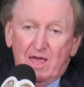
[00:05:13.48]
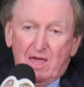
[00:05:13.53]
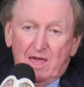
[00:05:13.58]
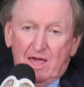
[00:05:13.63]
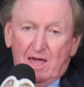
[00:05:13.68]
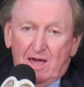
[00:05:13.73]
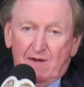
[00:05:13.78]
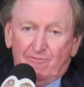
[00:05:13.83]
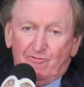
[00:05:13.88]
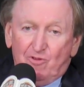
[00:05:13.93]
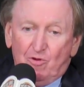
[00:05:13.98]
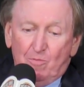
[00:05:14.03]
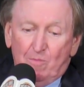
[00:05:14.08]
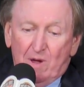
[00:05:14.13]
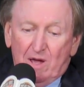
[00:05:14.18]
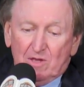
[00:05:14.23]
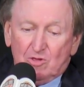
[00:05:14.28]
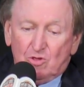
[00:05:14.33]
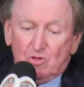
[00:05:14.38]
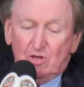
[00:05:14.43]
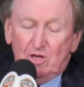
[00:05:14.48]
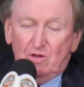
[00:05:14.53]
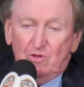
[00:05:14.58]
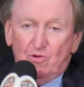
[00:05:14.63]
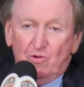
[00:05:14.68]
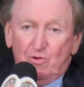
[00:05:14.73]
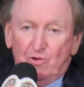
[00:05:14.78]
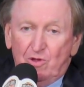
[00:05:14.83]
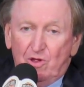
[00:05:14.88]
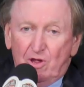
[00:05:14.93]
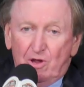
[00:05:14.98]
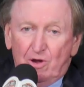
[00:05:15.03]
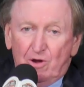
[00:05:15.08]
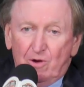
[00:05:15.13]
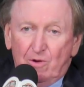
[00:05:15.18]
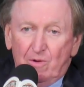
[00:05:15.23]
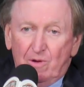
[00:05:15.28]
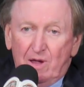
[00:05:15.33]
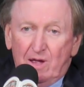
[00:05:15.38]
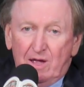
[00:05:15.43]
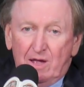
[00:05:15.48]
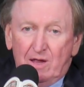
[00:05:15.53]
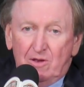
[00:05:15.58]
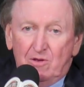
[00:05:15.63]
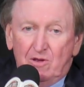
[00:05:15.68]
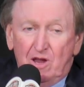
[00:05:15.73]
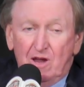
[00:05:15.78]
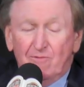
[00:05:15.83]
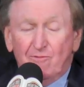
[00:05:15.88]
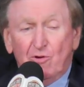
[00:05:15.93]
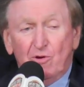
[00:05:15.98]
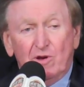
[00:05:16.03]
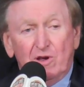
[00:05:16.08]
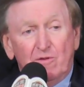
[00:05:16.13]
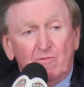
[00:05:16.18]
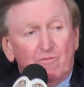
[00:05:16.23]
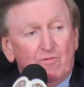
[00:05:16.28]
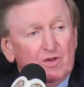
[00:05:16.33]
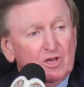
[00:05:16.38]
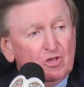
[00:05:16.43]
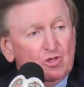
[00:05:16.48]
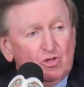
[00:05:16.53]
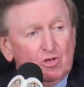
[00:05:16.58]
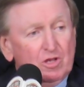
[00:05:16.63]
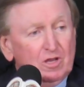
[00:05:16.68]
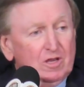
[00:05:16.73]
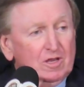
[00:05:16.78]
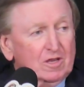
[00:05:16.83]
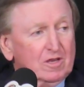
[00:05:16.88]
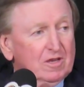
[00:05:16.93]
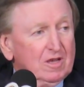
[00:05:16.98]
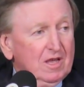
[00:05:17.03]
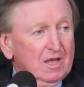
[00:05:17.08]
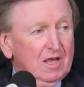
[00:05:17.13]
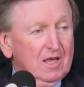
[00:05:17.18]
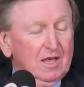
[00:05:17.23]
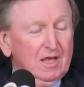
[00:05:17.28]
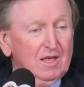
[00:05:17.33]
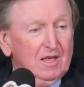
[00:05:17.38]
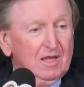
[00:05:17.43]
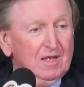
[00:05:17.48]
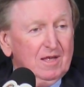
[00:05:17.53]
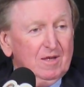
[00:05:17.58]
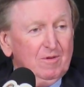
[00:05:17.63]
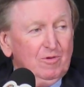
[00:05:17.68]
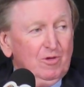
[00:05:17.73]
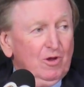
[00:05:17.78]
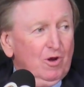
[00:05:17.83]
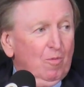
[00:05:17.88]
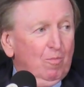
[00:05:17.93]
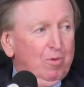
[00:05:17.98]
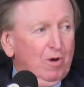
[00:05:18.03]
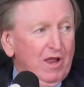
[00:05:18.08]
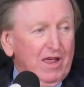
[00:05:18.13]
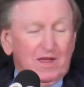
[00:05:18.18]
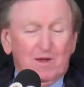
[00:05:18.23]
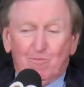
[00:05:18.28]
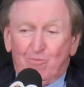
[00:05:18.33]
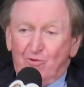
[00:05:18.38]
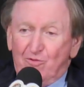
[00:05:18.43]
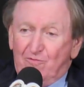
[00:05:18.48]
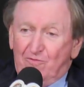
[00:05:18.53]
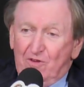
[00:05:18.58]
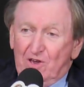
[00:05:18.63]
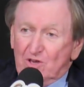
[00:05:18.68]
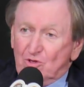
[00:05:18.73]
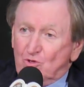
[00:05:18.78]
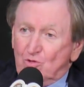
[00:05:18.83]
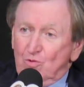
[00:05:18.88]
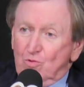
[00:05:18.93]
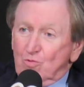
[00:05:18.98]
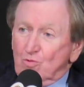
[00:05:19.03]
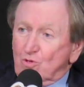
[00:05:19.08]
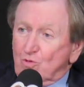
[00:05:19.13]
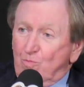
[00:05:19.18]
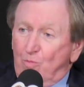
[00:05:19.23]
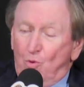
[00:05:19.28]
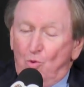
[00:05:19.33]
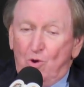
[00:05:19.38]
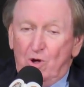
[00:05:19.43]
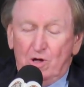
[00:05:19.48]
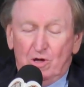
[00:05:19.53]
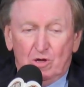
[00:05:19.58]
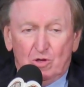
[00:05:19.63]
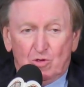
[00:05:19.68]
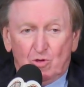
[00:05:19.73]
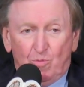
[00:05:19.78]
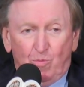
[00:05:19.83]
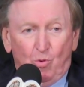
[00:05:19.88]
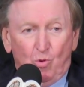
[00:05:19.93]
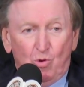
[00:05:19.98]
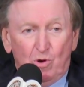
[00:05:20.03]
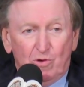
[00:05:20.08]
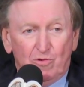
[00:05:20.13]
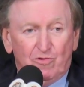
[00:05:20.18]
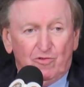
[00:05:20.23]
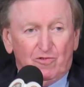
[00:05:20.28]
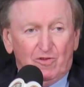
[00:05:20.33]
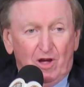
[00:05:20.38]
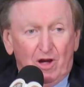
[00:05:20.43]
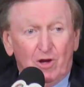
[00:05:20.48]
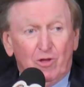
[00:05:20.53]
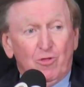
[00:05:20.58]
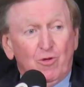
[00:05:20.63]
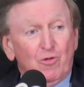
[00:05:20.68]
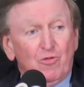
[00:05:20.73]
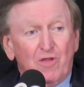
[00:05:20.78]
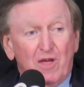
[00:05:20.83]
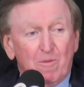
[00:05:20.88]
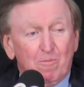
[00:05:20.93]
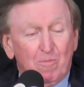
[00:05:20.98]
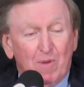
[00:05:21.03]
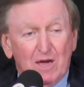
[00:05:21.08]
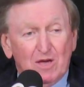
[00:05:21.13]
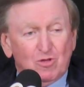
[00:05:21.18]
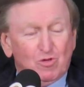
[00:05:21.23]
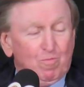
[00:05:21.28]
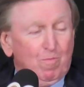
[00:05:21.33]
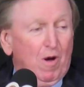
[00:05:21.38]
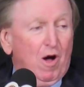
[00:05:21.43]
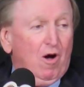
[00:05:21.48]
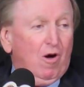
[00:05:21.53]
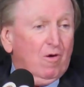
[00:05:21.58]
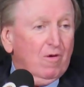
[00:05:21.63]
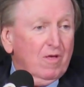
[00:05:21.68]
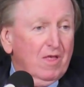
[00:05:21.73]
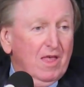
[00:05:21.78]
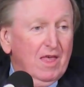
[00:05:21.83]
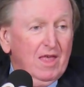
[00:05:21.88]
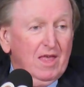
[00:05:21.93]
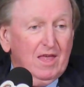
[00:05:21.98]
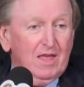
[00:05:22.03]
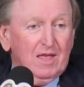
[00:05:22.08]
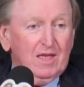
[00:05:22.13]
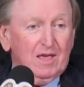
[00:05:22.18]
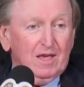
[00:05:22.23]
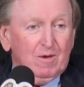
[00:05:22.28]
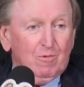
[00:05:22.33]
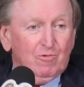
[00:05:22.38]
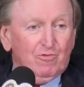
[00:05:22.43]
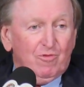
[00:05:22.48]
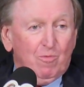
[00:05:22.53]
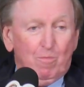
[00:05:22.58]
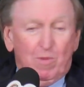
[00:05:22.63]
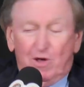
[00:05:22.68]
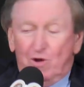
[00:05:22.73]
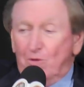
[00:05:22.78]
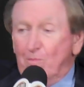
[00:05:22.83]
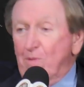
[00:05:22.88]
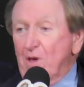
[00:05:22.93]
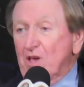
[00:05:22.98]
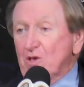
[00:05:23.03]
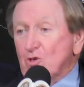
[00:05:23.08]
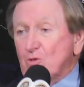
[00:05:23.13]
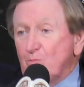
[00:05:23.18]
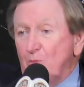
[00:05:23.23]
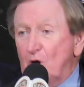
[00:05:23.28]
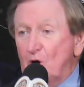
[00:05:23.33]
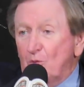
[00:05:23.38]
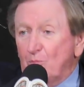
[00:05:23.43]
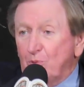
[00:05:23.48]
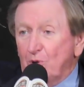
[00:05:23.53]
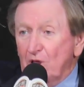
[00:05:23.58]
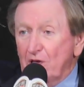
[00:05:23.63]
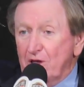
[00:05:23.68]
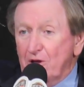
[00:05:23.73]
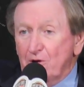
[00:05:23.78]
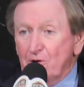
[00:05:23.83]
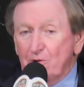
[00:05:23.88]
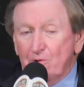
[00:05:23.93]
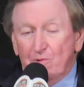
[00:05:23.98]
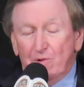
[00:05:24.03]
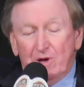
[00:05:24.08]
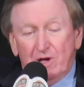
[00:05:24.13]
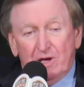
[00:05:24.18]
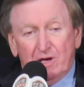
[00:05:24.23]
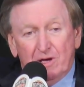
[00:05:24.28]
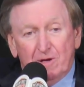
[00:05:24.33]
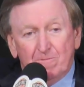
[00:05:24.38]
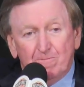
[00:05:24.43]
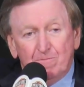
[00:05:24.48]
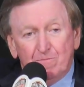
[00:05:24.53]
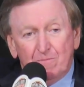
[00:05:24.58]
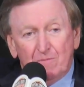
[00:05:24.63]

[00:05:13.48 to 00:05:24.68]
after my senior year, I never envisioned, you know, playing professional sports other than baseball. I was a better baseball player,